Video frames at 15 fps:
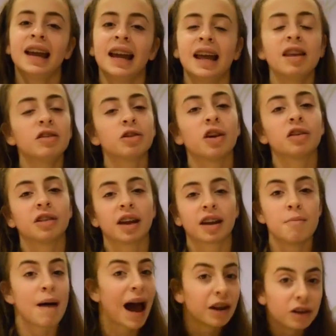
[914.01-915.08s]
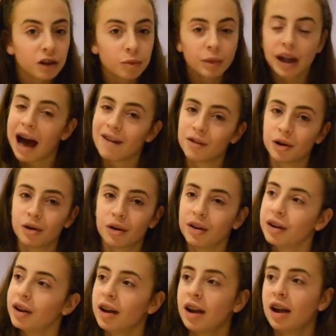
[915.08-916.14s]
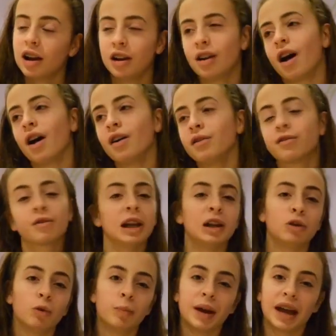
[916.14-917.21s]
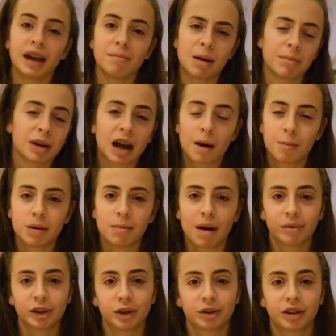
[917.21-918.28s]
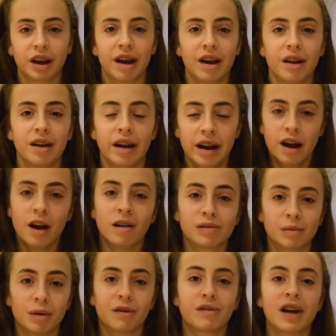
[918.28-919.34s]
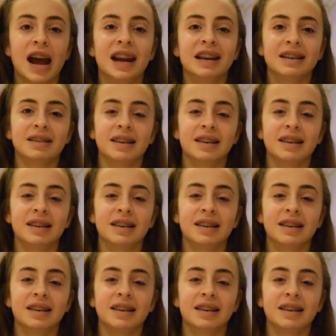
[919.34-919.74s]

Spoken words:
He's just a companion we have on loan for a little bit, maybe a couple of months or so, from a friend.